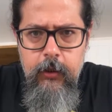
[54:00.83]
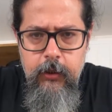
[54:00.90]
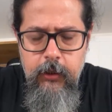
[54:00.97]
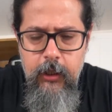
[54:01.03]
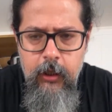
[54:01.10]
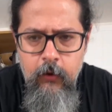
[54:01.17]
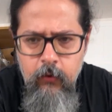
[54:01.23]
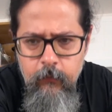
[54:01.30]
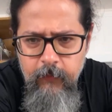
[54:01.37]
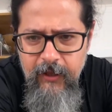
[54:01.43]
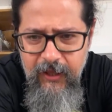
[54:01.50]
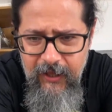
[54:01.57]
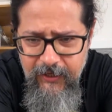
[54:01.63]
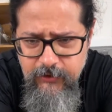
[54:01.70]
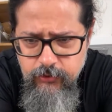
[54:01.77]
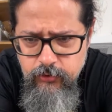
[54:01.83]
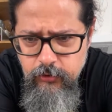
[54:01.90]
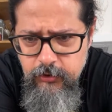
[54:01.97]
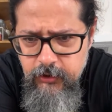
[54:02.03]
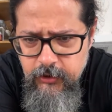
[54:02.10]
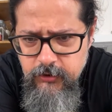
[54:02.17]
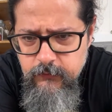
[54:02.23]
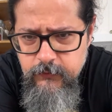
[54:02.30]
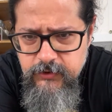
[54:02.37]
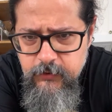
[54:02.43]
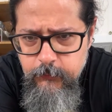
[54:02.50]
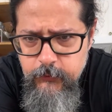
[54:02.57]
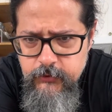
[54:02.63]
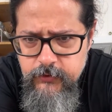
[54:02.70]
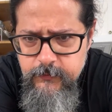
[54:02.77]
Now my actual lunch was
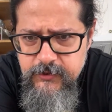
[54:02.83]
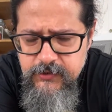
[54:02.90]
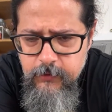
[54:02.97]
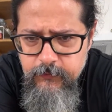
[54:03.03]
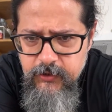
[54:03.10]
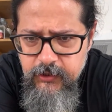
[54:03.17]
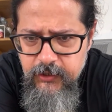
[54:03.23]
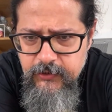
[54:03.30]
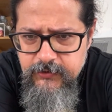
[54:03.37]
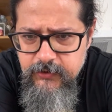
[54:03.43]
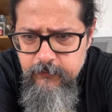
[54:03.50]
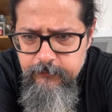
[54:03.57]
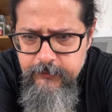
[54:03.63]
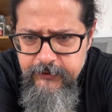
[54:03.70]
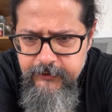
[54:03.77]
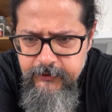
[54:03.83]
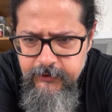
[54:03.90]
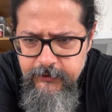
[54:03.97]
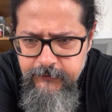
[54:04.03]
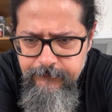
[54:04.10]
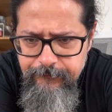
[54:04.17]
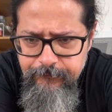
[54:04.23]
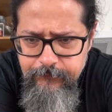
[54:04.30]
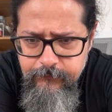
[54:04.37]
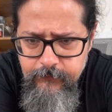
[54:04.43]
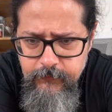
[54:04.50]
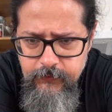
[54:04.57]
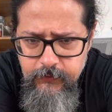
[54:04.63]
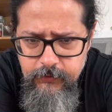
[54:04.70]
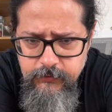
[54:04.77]
supposed to be something else completely.
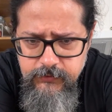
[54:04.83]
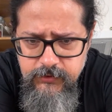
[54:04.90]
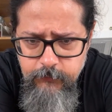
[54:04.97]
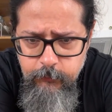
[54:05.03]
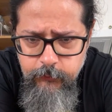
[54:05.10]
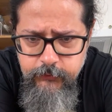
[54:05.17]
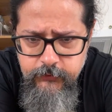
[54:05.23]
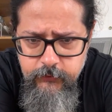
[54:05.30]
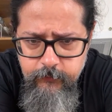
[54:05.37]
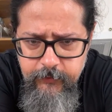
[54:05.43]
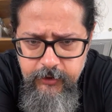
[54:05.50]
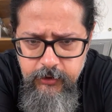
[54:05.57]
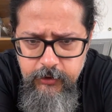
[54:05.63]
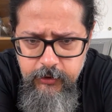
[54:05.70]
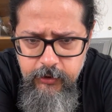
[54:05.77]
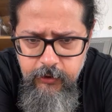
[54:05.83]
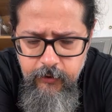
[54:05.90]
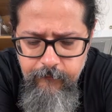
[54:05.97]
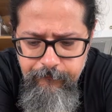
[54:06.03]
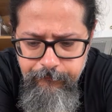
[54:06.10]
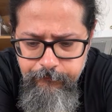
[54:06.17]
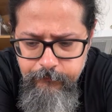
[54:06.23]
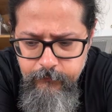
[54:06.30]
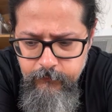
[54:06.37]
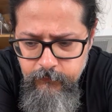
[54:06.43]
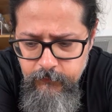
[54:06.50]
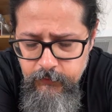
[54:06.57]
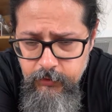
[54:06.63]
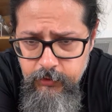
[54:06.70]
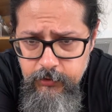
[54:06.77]
Supposed to be, do
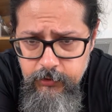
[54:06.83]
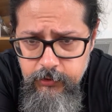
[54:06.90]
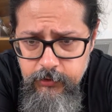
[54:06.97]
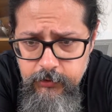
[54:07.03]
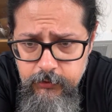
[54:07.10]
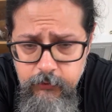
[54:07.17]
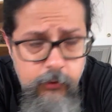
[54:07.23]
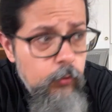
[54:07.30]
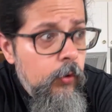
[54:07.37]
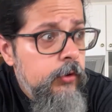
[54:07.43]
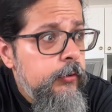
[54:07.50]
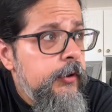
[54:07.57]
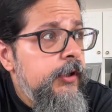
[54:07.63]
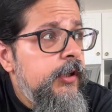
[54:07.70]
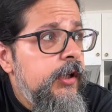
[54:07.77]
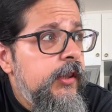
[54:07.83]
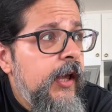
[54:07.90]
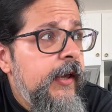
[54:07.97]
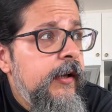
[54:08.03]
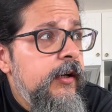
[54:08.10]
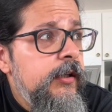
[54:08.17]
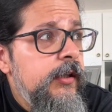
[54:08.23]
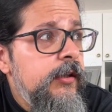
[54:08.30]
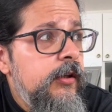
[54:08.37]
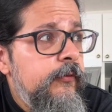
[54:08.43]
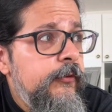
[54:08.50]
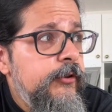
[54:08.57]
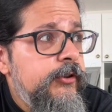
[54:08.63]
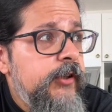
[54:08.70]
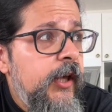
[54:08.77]
you want to eat the Thai curry, the
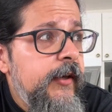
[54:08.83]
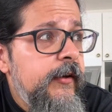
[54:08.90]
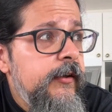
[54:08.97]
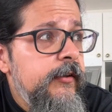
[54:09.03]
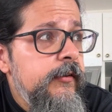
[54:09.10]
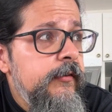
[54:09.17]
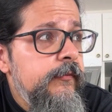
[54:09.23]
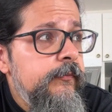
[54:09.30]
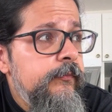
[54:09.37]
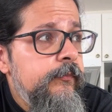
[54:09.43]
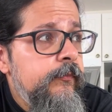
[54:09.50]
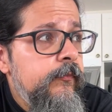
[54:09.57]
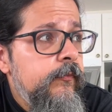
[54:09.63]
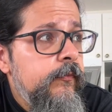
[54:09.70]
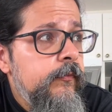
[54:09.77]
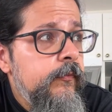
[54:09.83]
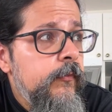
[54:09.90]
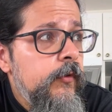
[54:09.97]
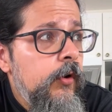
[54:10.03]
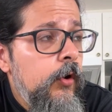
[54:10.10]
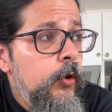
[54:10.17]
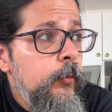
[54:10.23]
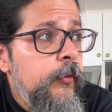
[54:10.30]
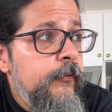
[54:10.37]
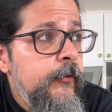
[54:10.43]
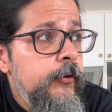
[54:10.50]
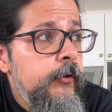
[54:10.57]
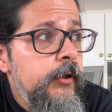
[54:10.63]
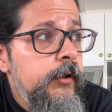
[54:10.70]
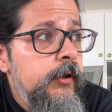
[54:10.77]
fish Thai curry? Or you prefer
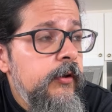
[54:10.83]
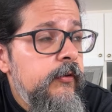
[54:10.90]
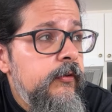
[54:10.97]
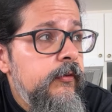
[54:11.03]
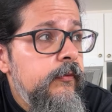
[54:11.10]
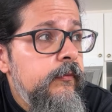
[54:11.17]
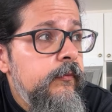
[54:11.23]
to eat this?